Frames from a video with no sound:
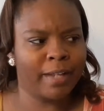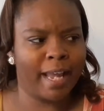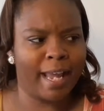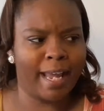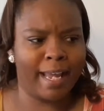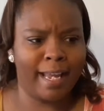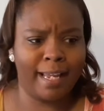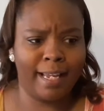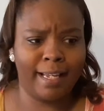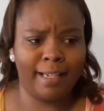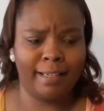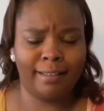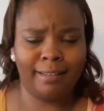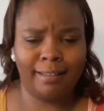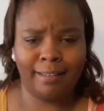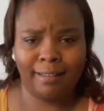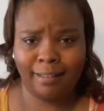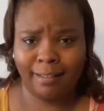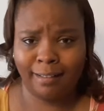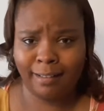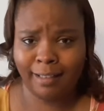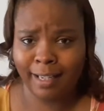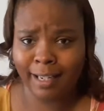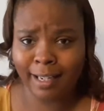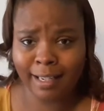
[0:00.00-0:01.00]
and
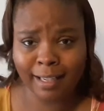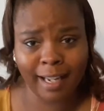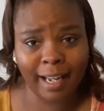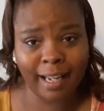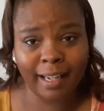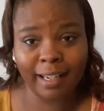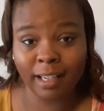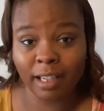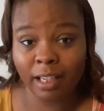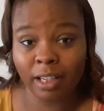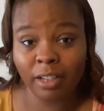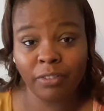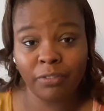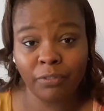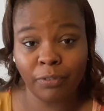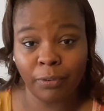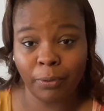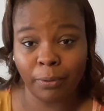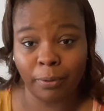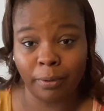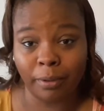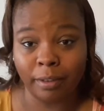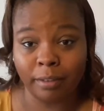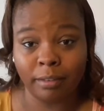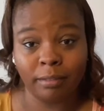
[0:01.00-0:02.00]
he ain't here
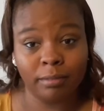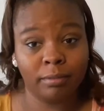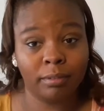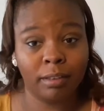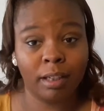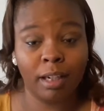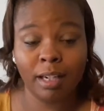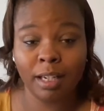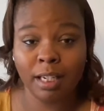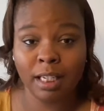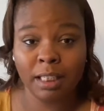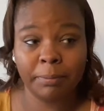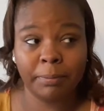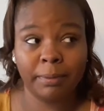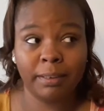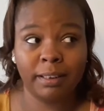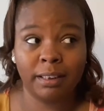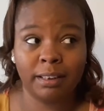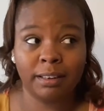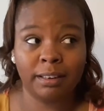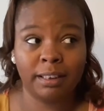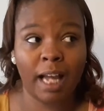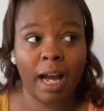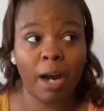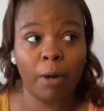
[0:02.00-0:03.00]
for it her husband
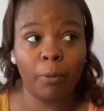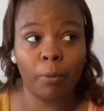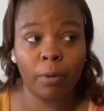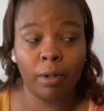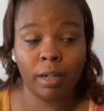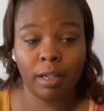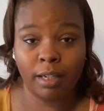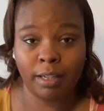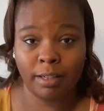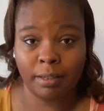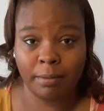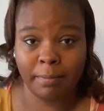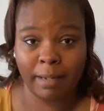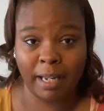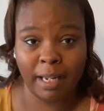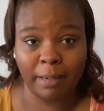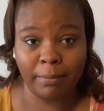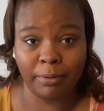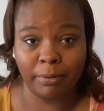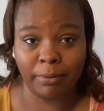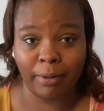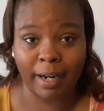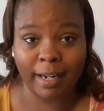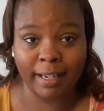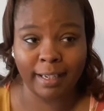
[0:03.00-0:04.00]
does not want another
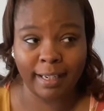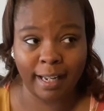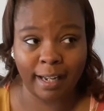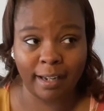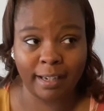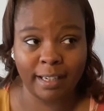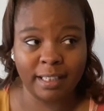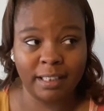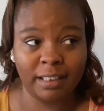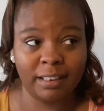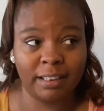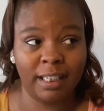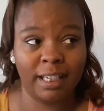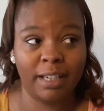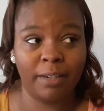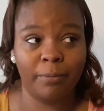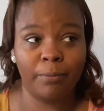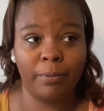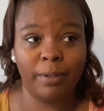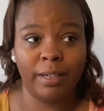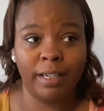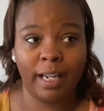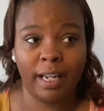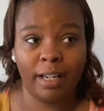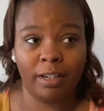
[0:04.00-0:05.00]
baby right now he said
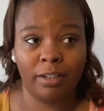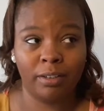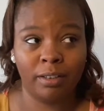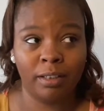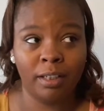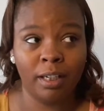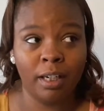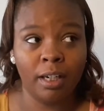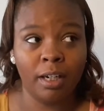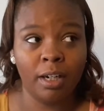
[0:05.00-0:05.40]
we can't